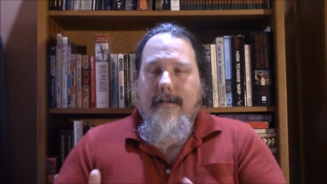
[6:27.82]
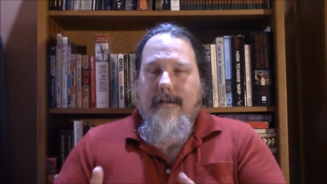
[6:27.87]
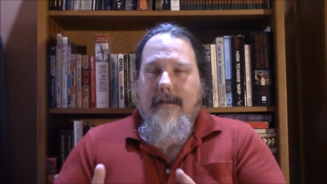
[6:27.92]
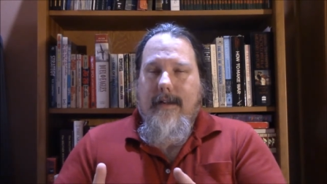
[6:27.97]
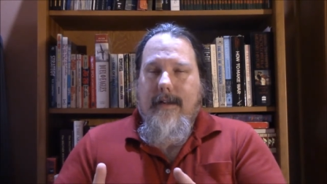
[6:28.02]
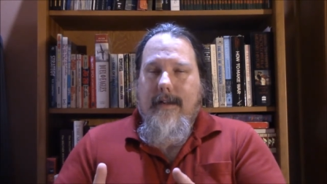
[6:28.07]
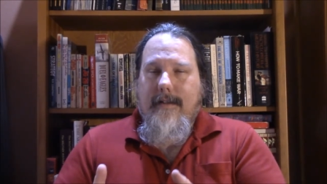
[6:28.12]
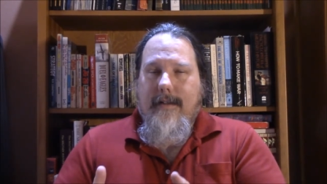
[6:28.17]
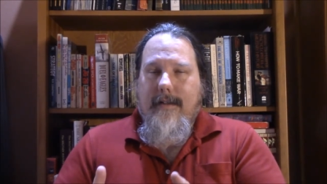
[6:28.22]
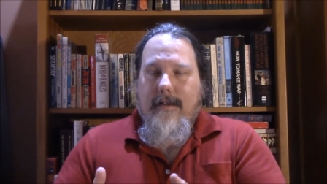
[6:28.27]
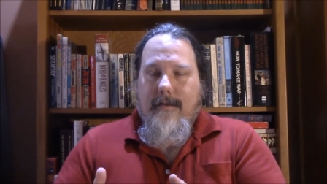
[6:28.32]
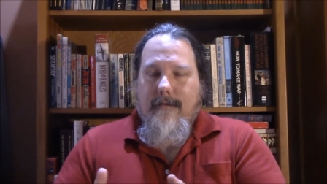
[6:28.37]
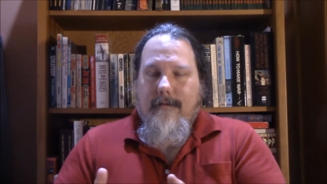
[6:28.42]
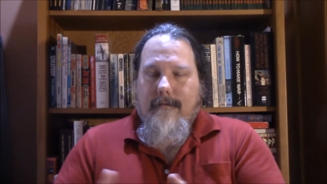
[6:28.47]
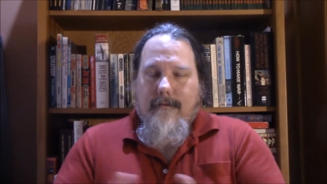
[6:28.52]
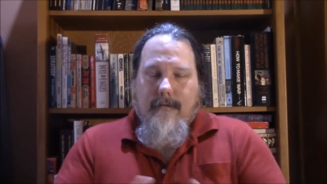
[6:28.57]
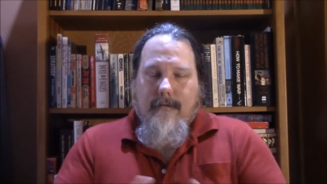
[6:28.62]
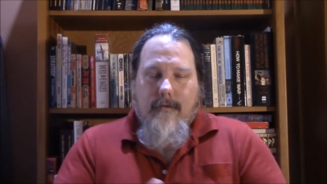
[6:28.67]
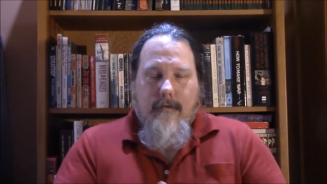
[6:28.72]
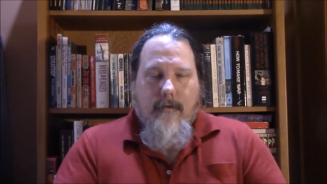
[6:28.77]
is it
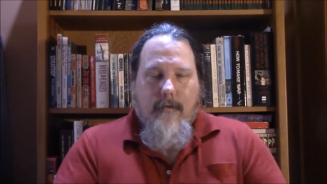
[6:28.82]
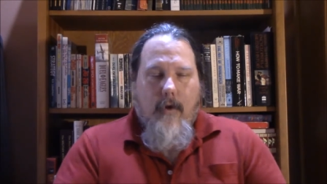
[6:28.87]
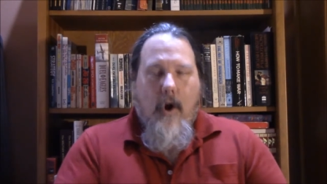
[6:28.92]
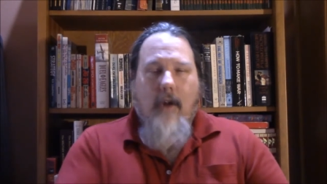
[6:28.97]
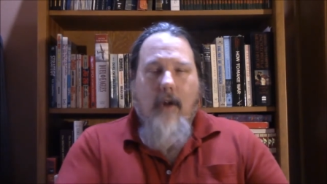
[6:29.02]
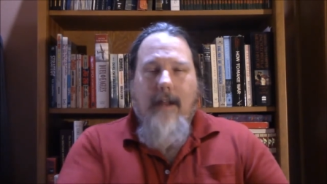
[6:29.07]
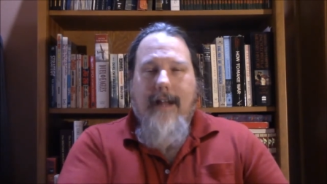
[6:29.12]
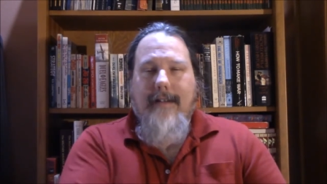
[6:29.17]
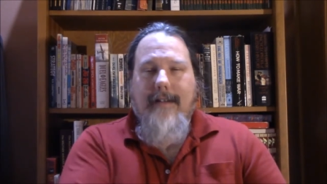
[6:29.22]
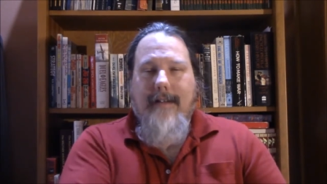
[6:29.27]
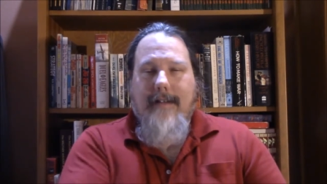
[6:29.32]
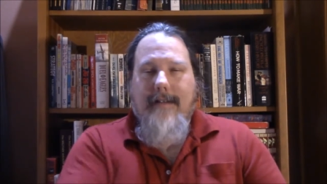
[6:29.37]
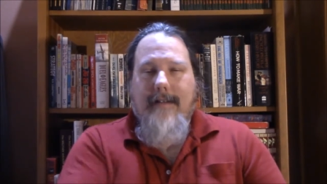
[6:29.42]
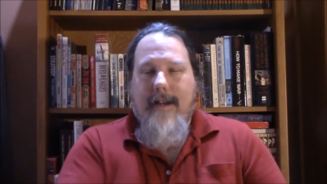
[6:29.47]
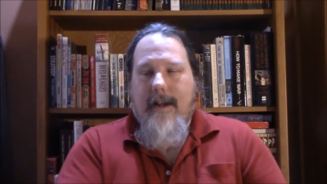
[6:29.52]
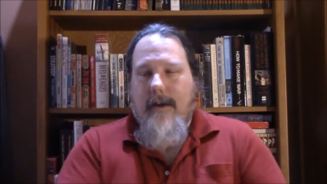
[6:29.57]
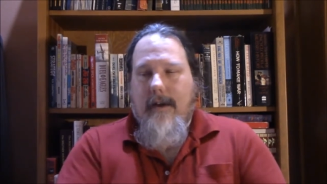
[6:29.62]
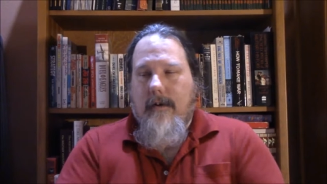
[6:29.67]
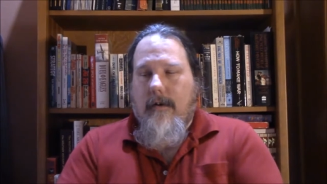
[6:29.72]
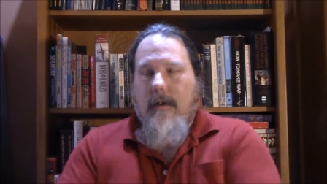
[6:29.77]
all
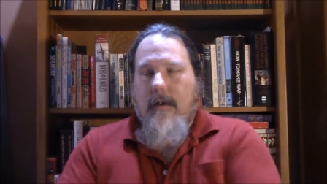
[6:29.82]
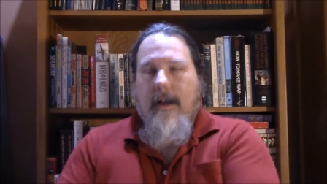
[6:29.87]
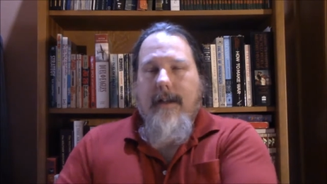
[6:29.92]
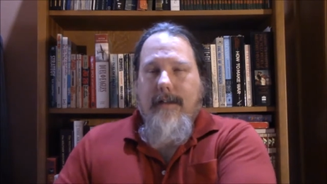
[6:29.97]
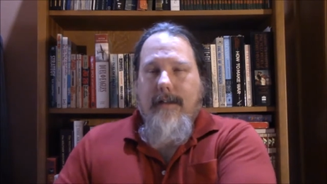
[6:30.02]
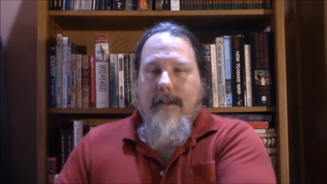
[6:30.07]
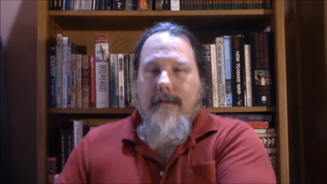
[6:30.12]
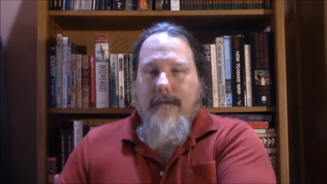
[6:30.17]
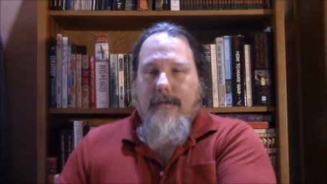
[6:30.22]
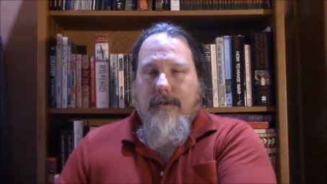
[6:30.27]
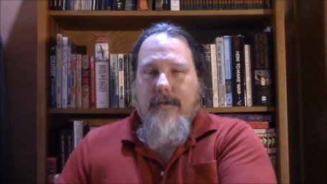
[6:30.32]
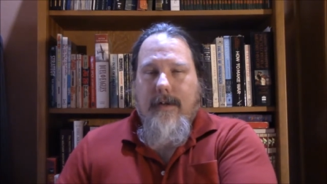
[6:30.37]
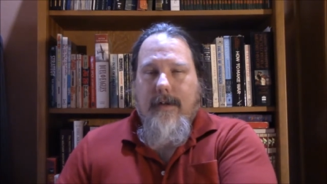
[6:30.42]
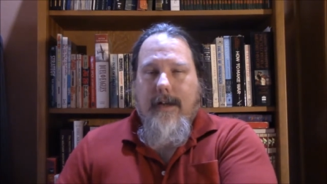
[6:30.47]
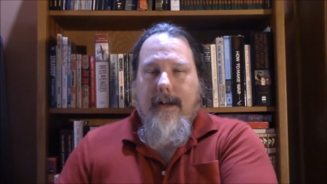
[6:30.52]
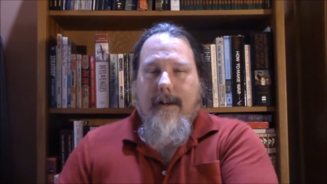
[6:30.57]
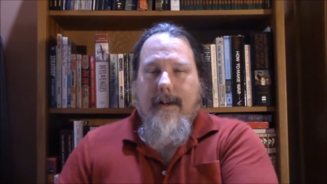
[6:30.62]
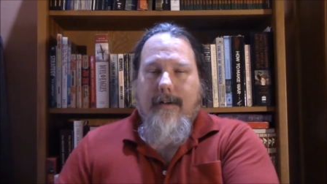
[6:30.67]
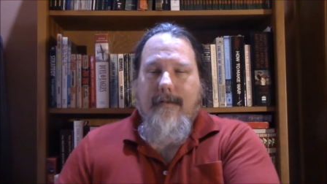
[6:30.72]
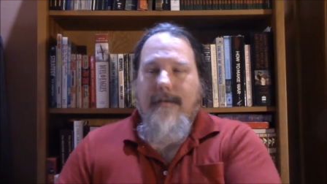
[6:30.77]
anti-tank or all anti-infantry
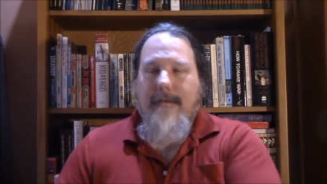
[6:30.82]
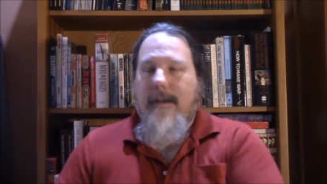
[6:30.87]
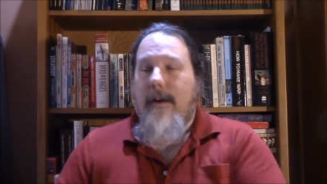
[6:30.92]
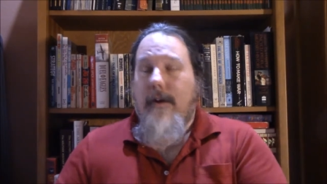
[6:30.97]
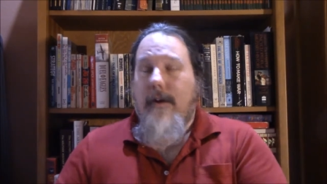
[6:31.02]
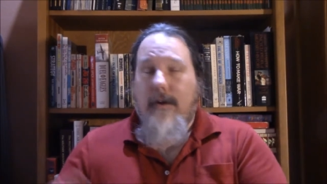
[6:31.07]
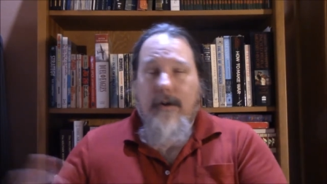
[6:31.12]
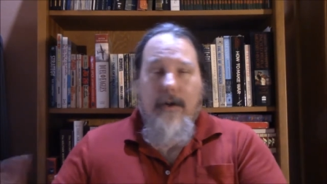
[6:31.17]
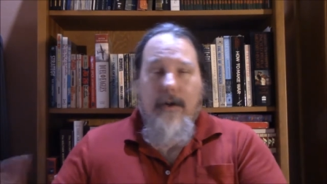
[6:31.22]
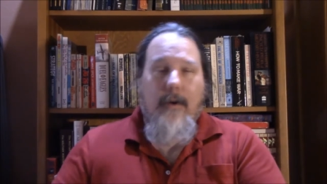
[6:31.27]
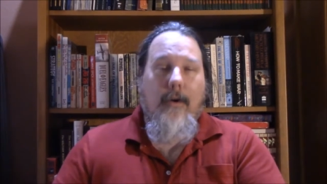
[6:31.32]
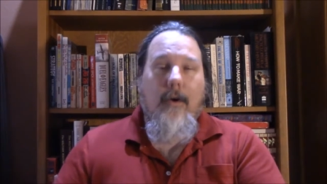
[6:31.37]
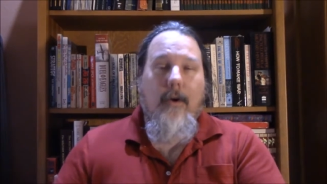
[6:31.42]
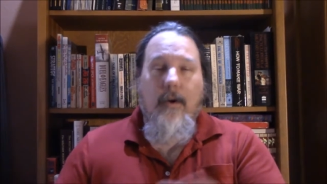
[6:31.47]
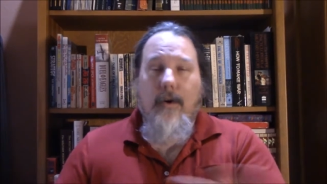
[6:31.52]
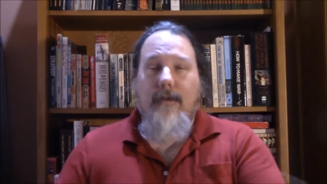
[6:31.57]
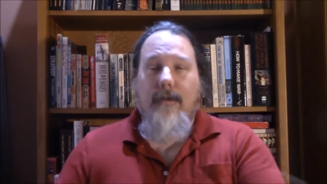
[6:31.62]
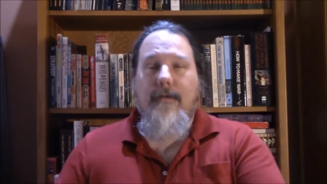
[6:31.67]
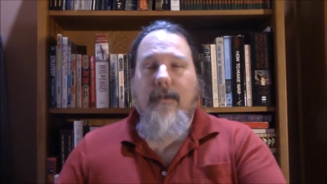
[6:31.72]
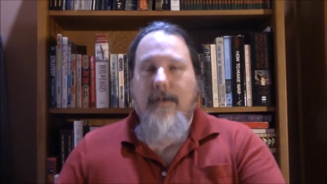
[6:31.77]
kind of, you know,
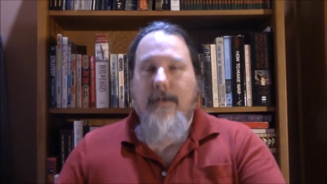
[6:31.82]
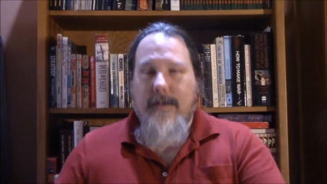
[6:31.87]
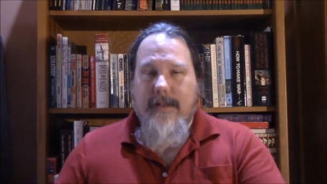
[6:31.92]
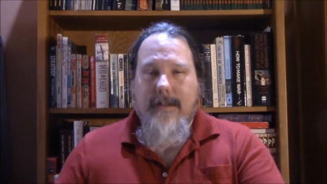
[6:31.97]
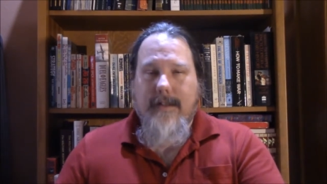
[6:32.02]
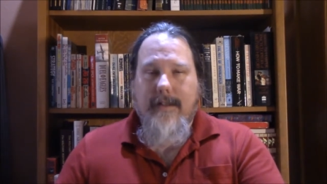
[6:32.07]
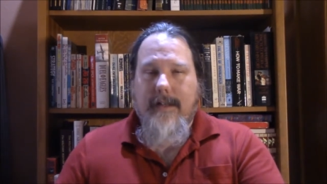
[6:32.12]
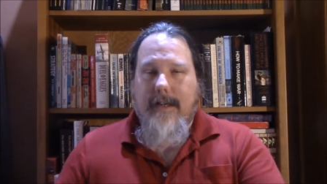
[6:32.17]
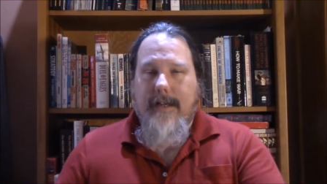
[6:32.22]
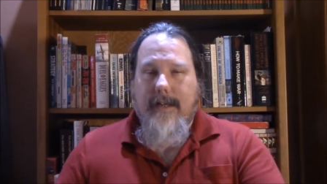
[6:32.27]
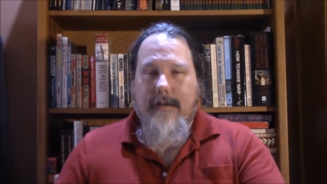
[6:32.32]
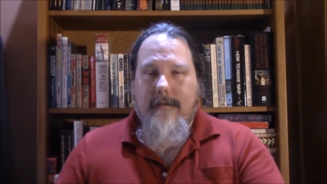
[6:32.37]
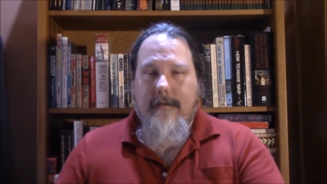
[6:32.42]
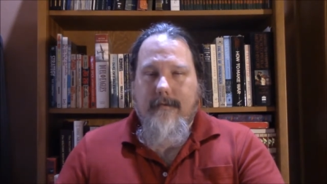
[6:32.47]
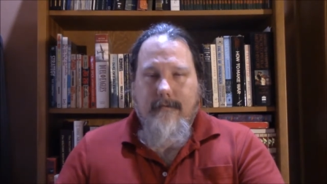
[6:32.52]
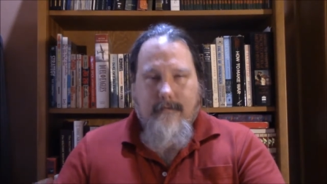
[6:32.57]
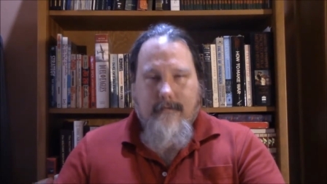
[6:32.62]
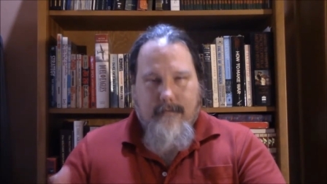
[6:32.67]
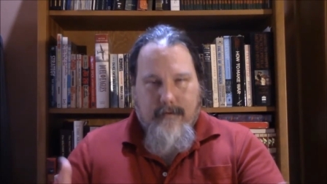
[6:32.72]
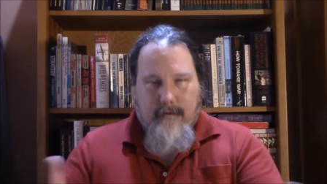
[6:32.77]
horde versus elite
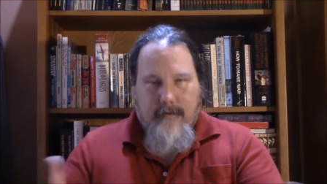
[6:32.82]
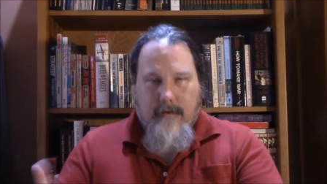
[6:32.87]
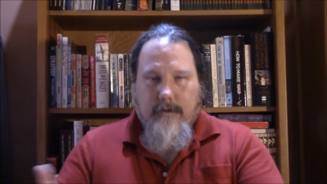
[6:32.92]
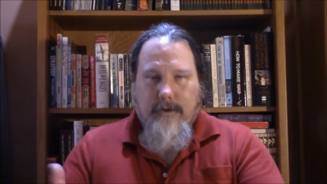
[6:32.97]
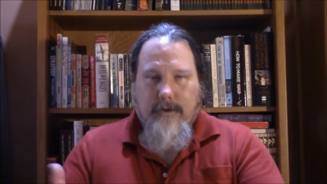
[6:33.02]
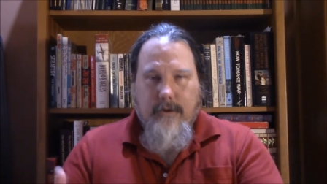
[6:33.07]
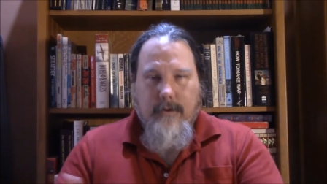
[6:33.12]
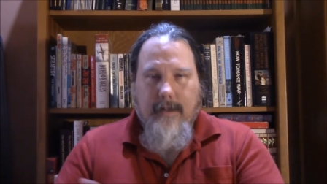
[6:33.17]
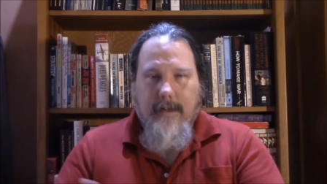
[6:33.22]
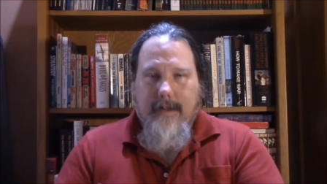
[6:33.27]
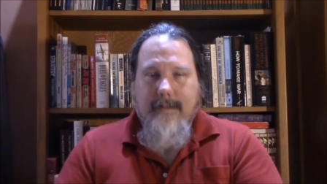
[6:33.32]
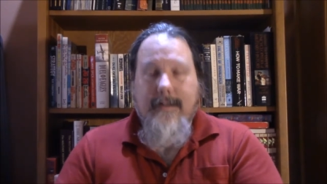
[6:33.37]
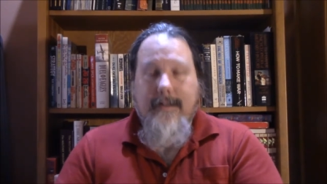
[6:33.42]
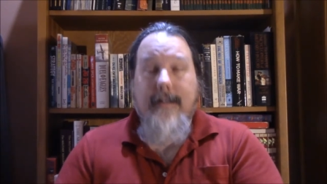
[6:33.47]
two lists.